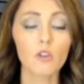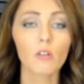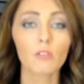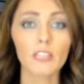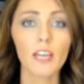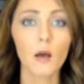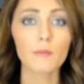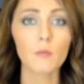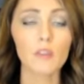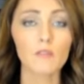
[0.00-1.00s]
oil really
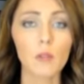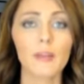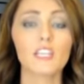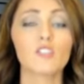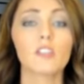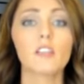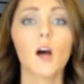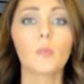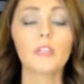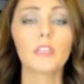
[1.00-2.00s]
helps with inflammation and
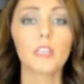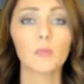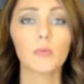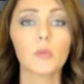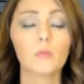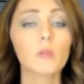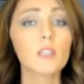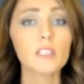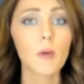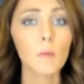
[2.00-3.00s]
helping keep your
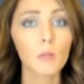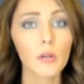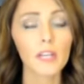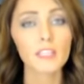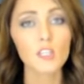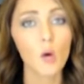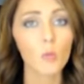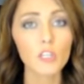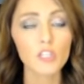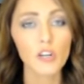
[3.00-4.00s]
mucous membranes
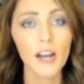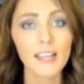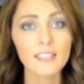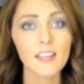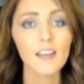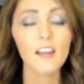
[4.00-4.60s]
moisturized.